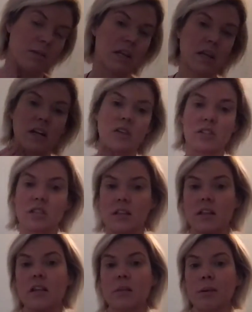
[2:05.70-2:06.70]
my neck just a
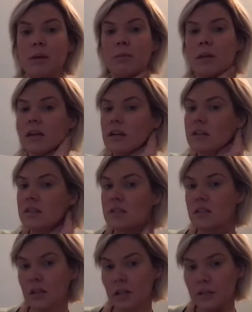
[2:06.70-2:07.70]
little bit
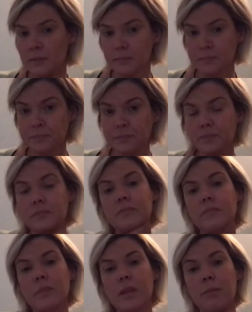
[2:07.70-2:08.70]
because
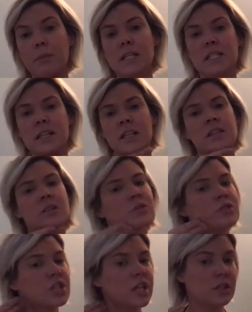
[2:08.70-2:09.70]
my skin
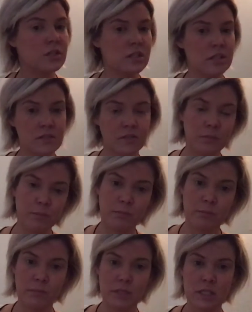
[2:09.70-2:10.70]
tone changes from
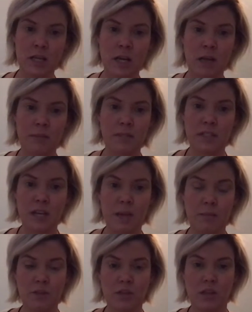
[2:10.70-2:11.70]
time to
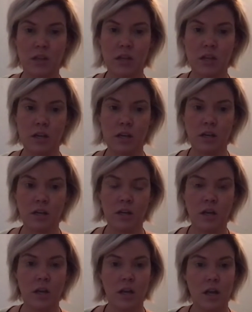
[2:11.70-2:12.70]
time during the year.
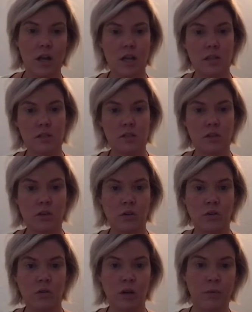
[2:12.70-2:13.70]
And
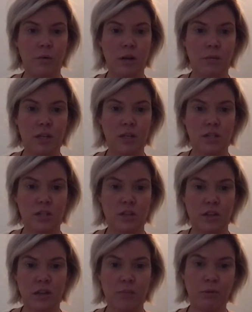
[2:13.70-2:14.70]
so I want to make sure
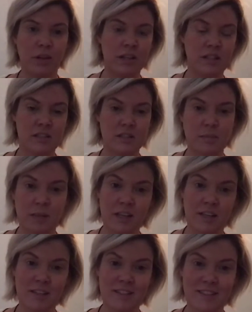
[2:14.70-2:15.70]
that it blends
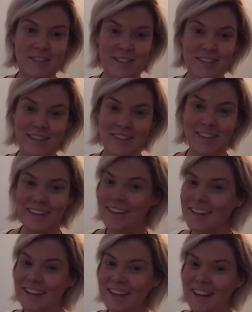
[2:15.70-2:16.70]
because
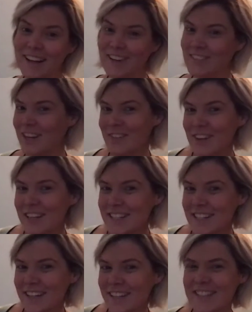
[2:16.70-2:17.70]
I'm on a
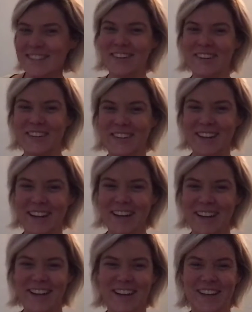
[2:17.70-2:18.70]
budget. So,
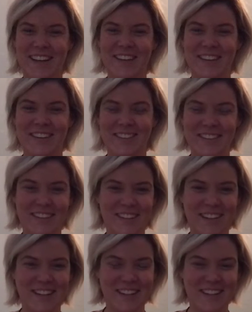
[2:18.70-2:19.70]
you know,
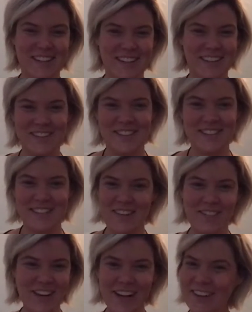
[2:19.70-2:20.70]
gotta use the same
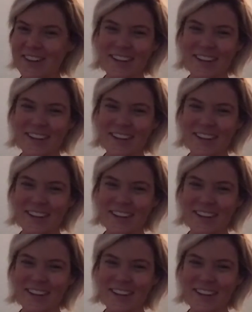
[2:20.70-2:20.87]
color